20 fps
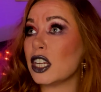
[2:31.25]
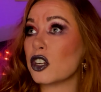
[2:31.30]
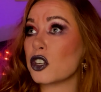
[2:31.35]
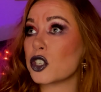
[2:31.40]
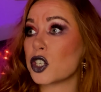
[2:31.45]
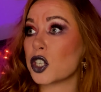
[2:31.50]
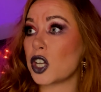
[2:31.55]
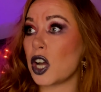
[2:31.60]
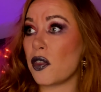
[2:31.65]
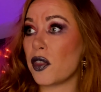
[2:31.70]

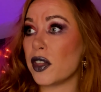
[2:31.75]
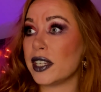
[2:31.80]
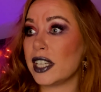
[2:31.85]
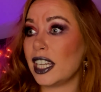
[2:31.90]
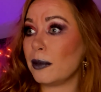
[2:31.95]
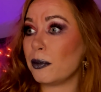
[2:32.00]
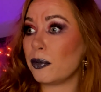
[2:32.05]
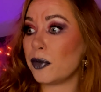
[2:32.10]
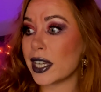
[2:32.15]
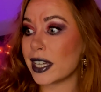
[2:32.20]
ago, the
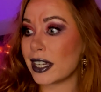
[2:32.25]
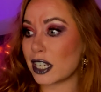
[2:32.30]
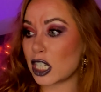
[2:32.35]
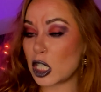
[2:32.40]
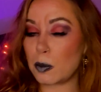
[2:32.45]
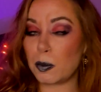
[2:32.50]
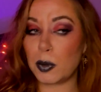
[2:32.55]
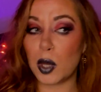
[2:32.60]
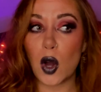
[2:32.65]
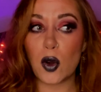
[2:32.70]
damn thing
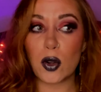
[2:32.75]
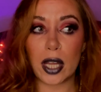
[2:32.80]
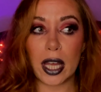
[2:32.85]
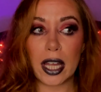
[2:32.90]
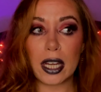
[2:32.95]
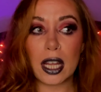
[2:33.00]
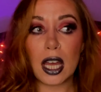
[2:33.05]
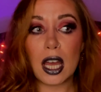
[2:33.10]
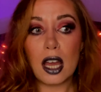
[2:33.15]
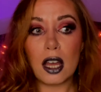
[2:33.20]

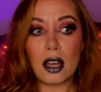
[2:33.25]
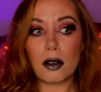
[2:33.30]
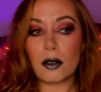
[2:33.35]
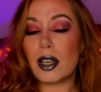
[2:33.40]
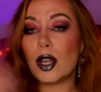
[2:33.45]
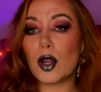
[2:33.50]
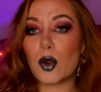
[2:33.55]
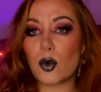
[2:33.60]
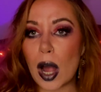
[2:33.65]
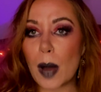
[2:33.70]
exploded,
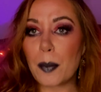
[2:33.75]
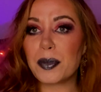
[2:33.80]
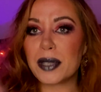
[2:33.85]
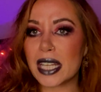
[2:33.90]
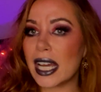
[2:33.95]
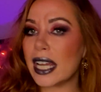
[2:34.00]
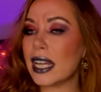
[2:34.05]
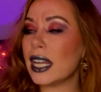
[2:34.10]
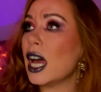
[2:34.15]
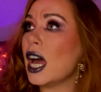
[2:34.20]

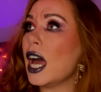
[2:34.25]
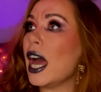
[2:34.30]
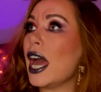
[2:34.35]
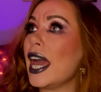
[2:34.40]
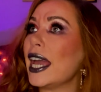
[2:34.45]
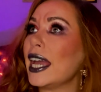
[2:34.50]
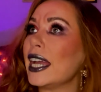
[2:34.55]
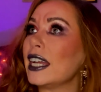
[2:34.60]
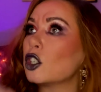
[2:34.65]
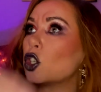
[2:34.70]
erupted,
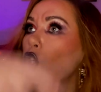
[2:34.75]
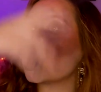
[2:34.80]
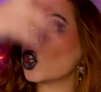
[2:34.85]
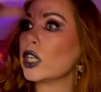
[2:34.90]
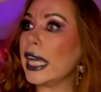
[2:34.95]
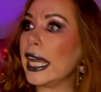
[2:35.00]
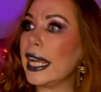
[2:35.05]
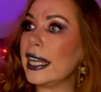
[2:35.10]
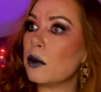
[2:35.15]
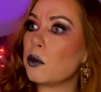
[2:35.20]
and
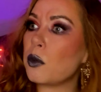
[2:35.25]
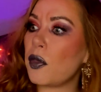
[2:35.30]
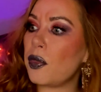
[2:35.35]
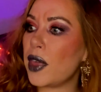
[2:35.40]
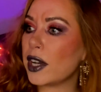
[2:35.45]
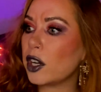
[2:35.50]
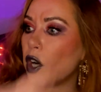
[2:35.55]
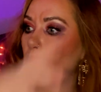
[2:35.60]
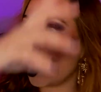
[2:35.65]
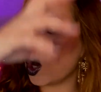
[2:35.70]
created what
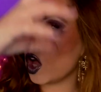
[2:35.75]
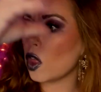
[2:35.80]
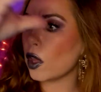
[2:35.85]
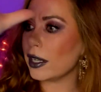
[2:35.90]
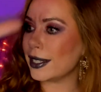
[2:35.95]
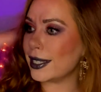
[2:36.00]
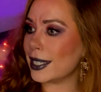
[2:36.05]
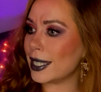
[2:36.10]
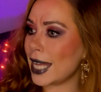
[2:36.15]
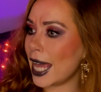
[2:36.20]
they call
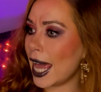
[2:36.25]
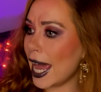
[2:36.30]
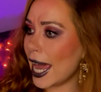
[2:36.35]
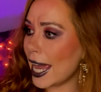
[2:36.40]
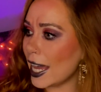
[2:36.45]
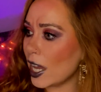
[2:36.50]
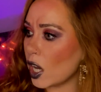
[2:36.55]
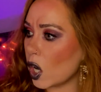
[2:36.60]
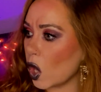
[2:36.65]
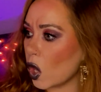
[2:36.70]
a
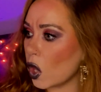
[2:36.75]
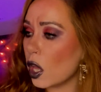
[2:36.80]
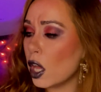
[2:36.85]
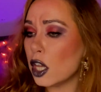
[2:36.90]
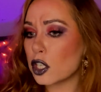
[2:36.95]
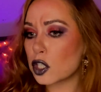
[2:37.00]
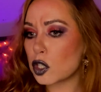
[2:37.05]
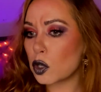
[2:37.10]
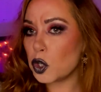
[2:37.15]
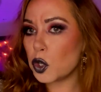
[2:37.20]
tail.
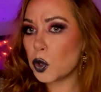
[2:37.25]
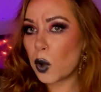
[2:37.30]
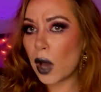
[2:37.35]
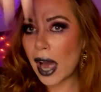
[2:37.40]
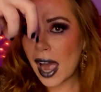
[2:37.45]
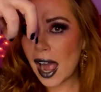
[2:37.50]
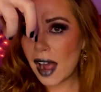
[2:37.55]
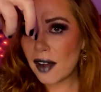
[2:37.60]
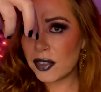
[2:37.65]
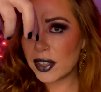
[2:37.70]
So you
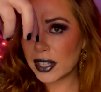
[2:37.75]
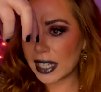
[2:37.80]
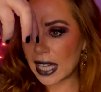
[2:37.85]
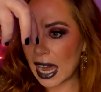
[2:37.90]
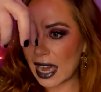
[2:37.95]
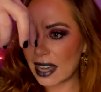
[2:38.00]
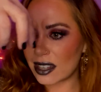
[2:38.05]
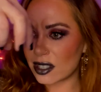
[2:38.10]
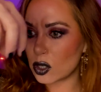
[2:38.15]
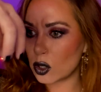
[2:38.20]
have the
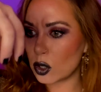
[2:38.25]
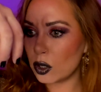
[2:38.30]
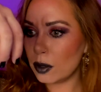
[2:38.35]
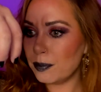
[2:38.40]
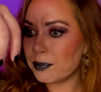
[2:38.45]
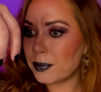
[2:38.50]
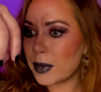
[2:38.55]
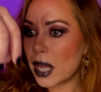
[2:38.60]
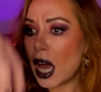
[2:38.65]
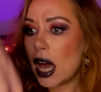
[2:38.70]

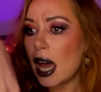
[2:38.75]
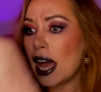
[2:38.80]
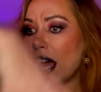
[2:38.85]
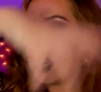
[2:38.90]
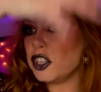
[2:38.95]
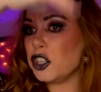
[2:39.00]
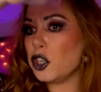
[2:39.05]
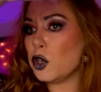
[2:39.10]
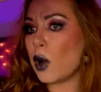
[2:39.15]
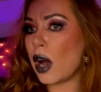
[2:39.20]
castle
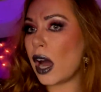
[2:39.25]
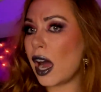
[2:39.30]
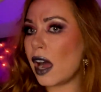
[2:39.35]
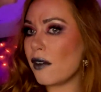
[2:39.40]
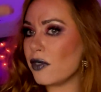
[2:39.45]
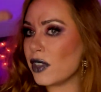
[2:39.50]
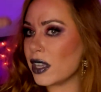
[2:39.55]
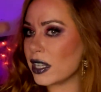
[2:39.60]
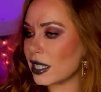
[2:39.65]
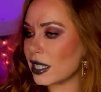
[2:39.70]
and you have this